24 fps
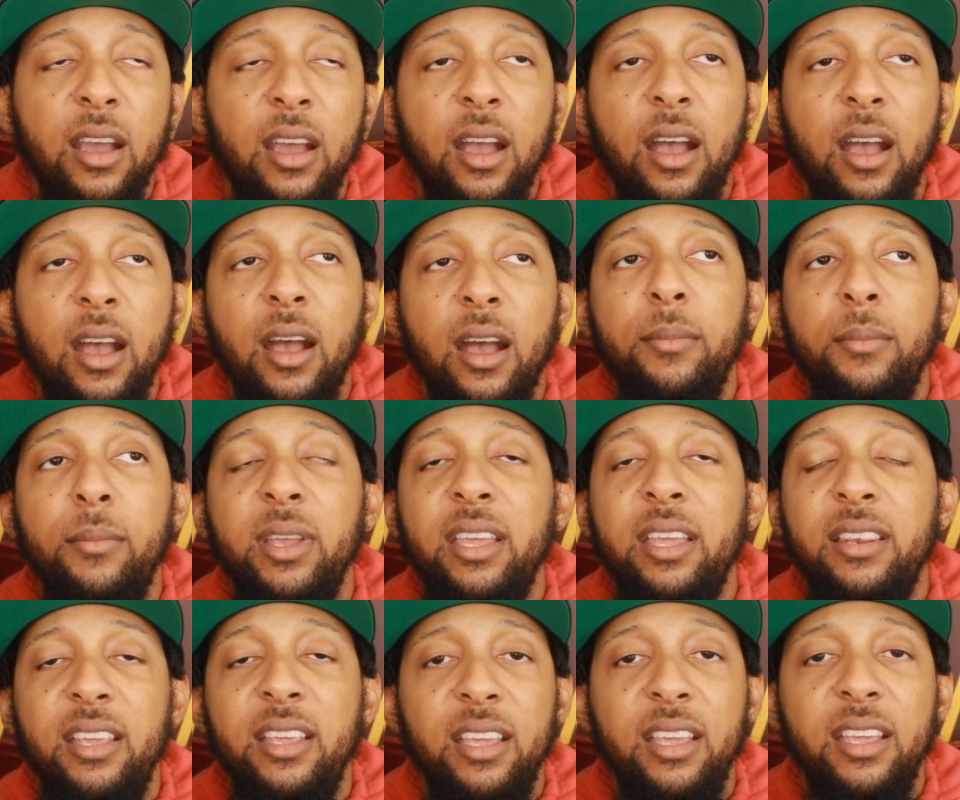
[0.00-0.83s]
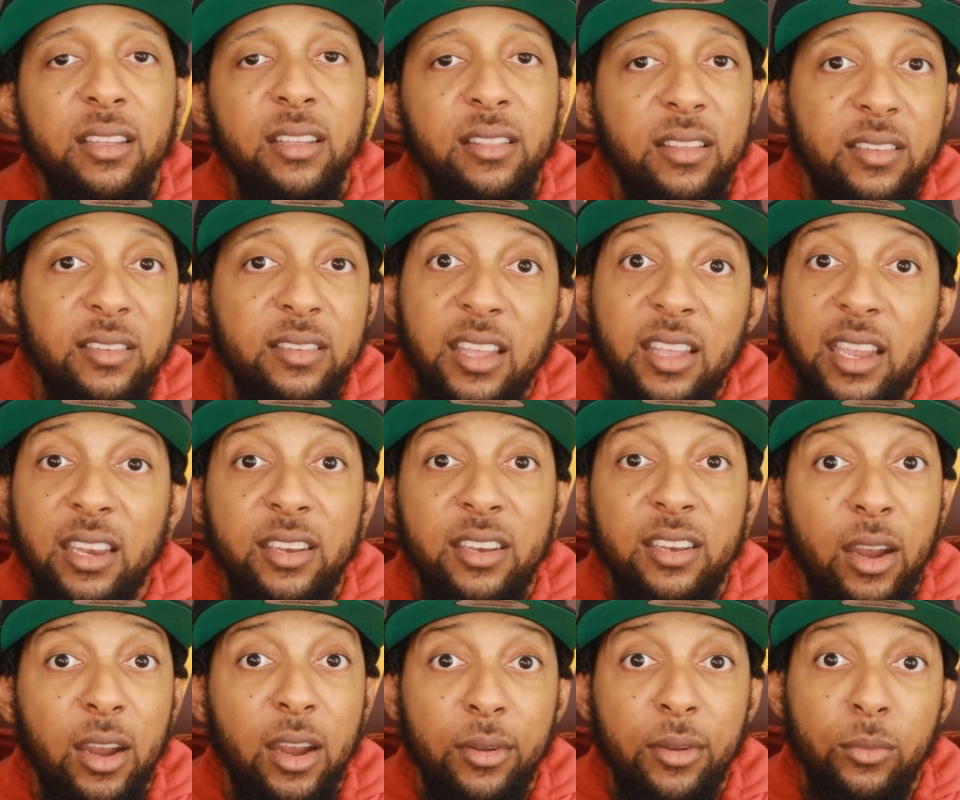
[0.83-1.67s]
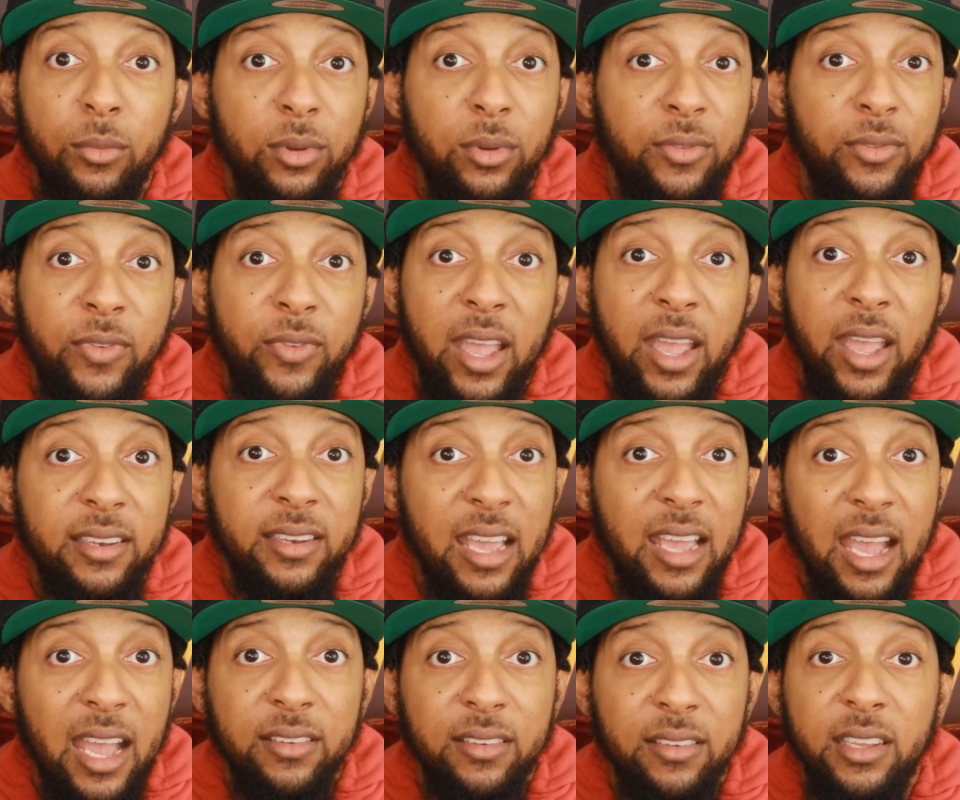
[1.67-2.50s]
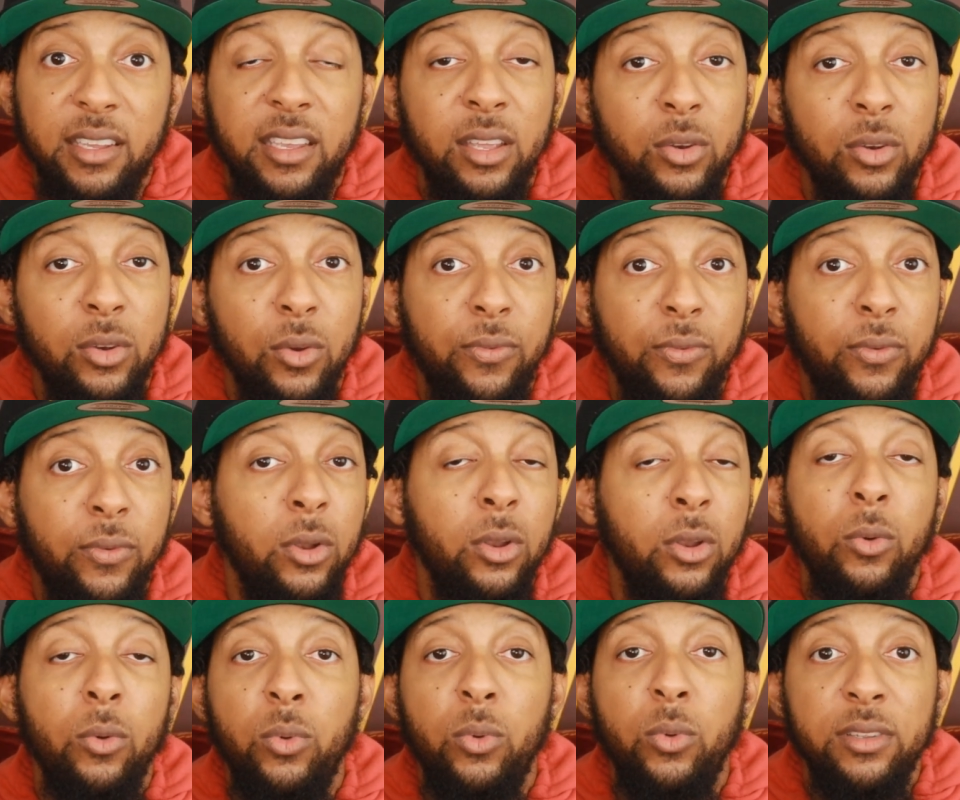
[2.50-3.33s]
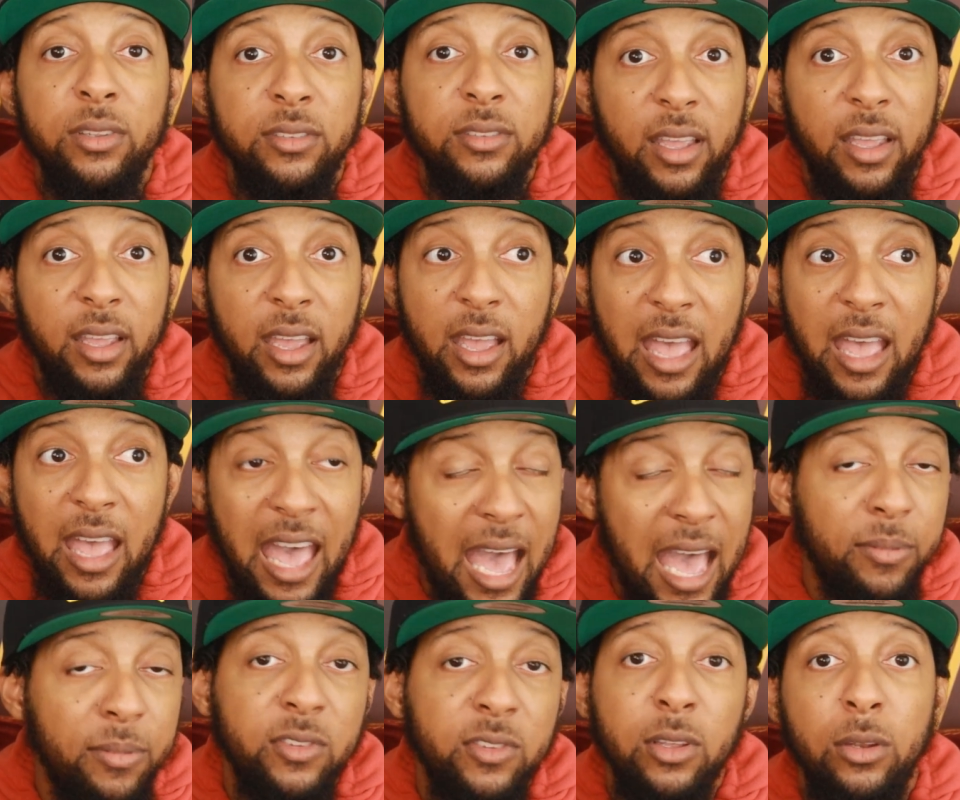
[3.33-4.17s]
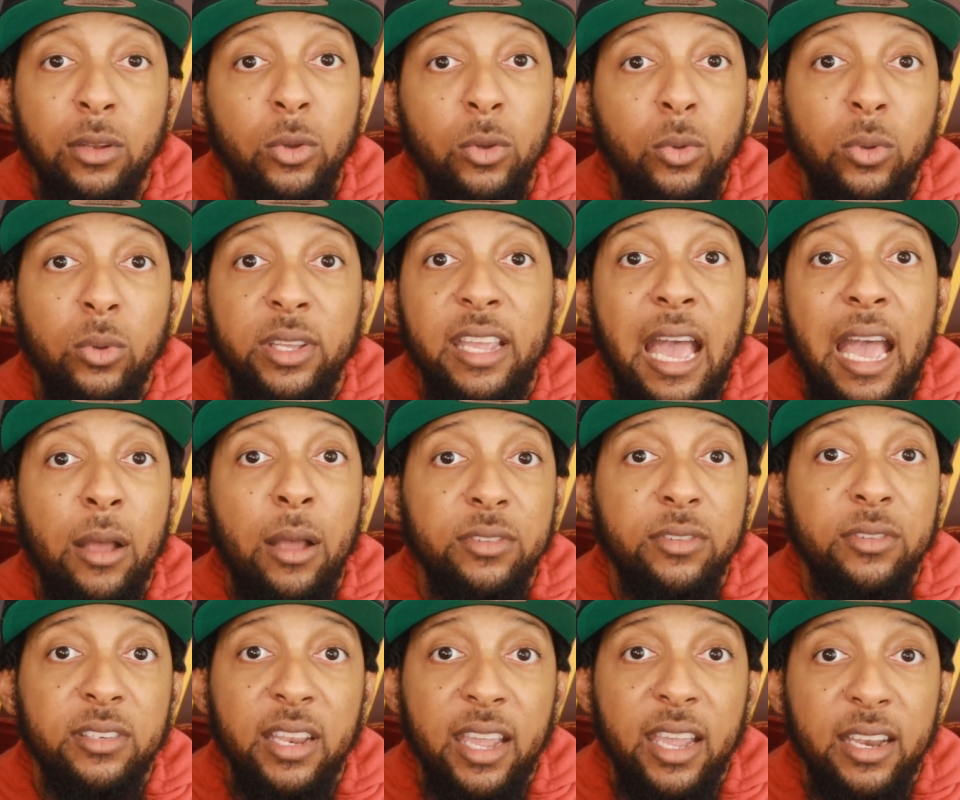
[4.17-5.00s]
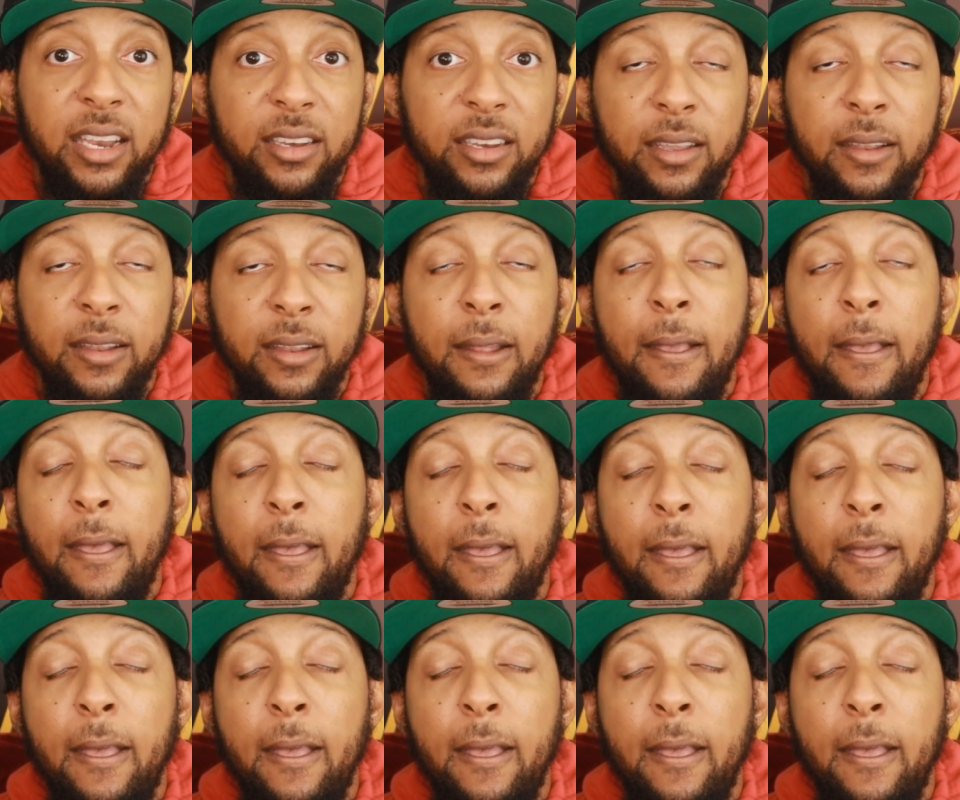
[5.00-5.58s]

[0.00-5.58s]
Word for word: Um, and then the secondary was fantastic. Kendall Fuller was absolutely outstanding.